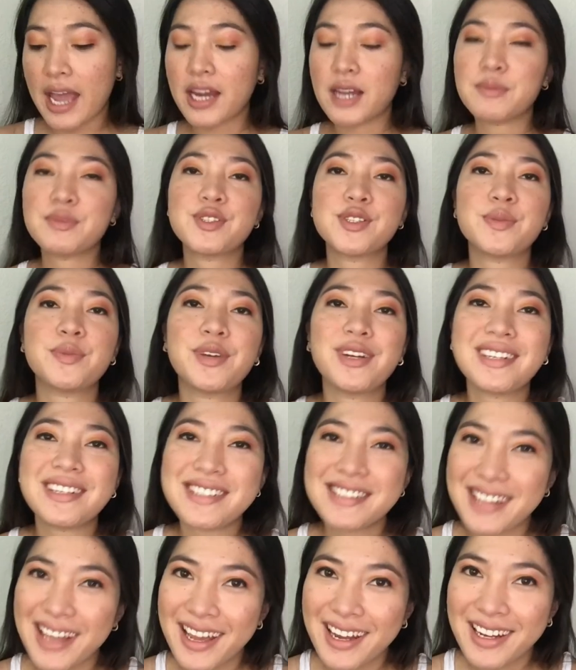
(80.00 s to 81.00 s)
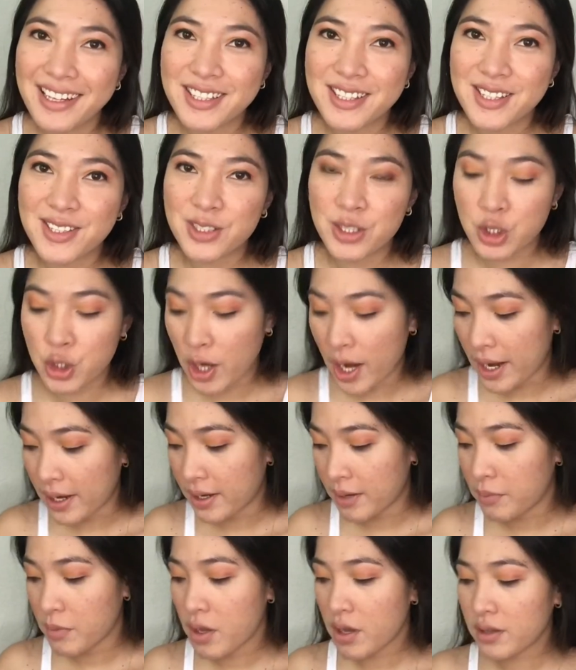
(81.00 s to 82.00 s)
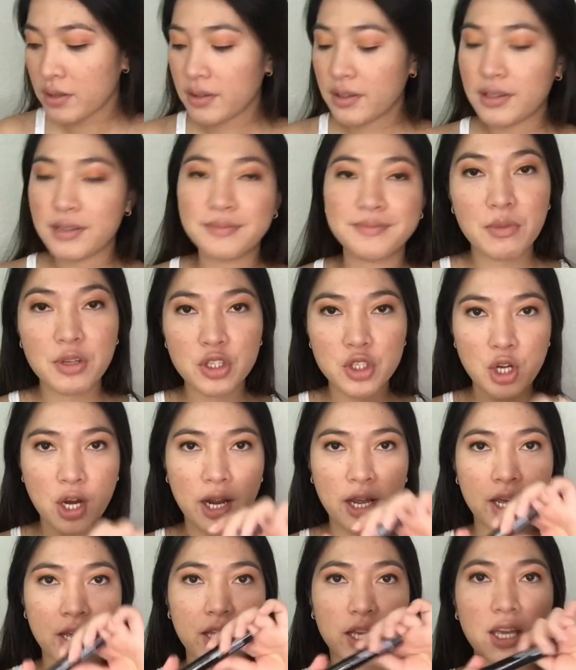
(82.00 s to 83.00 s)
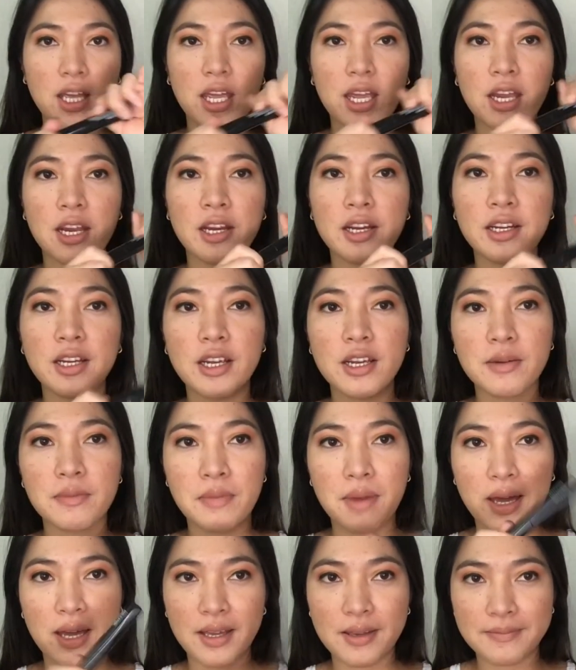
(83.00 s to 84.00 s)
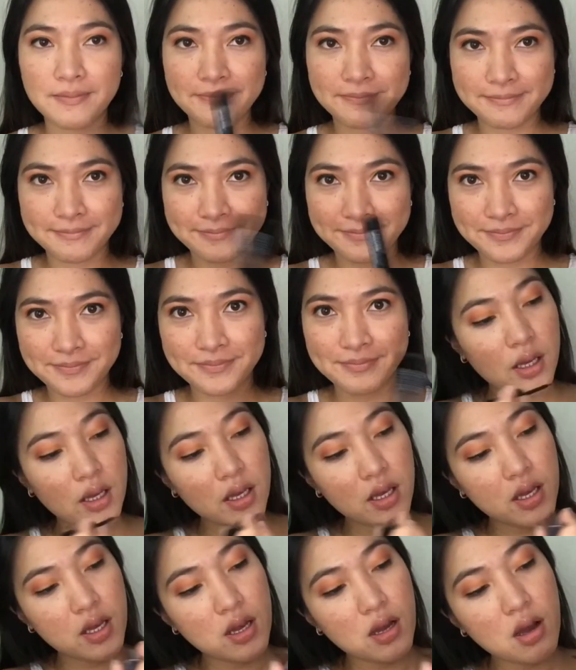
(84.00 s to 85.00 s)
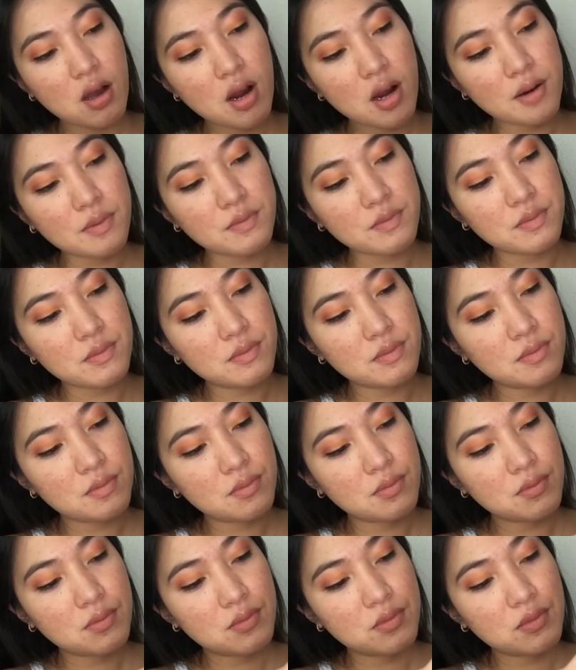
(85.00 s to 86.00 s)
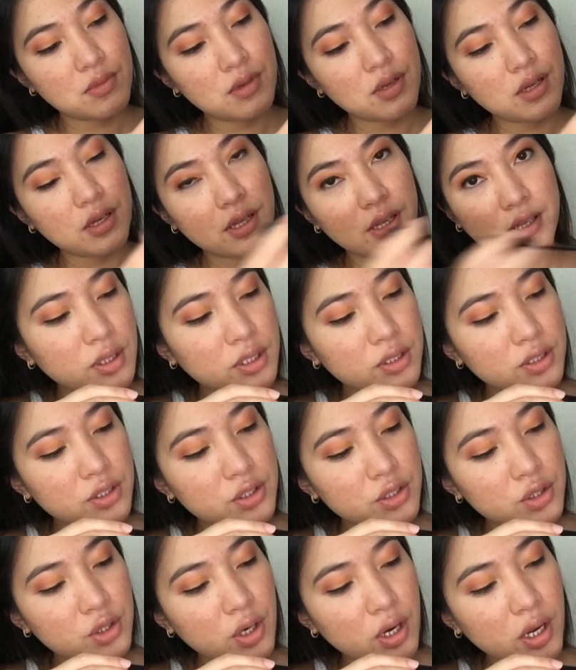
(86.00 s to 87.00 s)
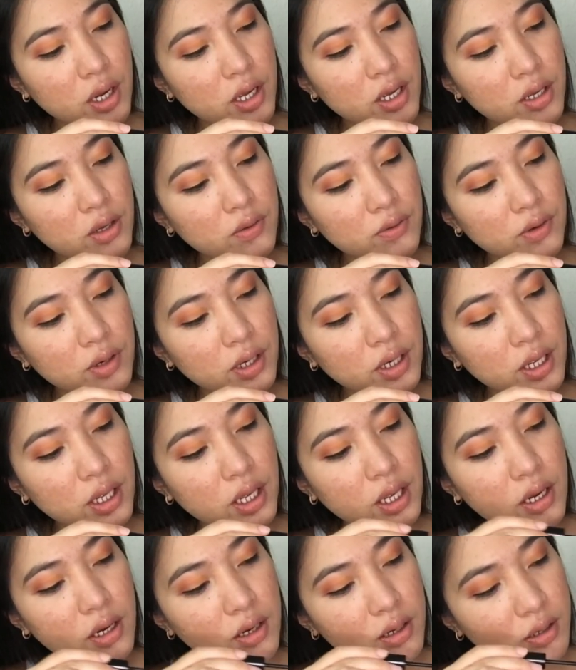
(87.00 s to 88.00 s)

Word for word: I'm super excited to try them on let me try it here in my arm let's try over here